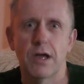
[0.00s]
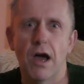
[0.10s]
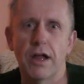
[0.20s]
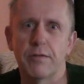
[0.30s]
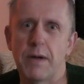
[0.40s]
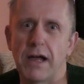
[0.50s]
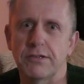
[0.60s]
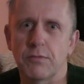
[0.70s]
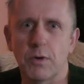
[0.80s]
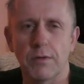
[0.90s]
kind of
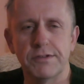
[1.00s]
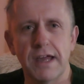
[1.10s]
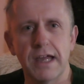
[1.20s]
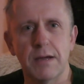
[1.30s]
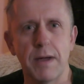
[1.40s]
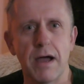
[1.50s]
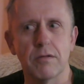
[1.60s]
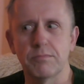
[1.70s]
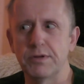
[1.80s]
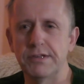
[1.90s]
backs up what I was saying
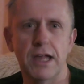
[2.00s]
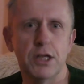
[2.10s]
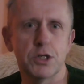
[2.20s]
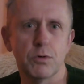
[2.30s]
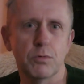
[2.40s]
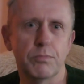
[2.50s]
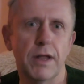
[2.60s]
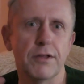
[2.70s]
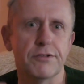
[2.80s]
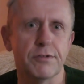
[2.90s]
about potential
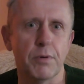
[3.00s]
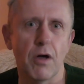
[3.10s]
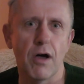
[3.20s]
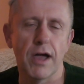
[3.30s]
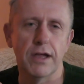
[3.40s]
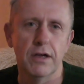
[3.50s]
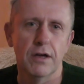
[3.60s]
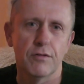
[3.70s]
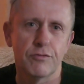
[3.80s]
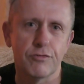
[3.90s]
blood supply
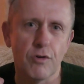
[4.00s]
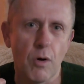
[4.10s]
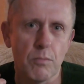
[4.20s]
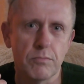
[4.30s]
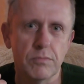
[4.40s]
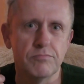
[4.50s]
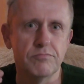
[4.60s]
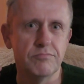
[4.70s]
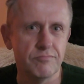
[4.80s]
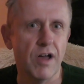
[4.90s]

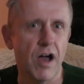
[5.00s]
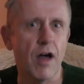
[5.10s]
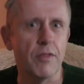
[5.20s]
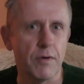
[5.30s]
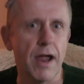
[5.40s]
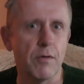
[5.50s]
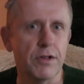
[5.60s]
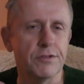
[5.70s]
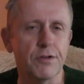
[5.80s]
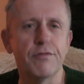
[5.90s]
from other
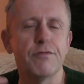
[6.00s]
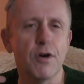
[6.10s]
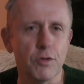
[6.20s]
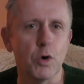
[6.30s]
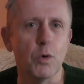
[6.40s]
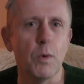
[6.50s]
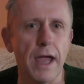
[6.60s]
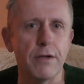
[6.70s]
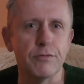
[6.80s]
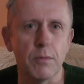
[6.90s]
areas that are further
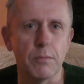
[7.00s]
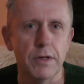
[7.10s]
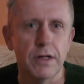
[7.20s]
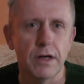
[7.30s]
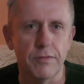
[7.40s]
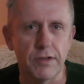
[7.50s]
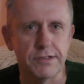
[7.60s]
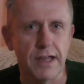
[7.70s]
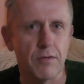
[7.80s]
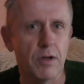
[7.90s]
away from
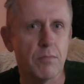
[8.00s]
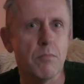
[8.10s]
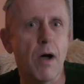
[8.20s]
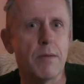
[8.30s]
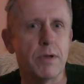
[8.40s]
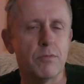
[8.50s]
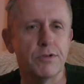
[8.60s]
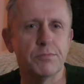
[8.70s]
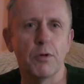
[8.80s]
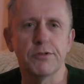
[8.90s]
this area might be
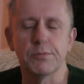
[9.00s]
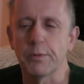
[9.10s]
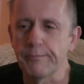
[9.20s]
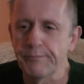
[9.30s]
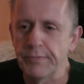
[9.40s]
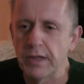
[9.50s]
responsible.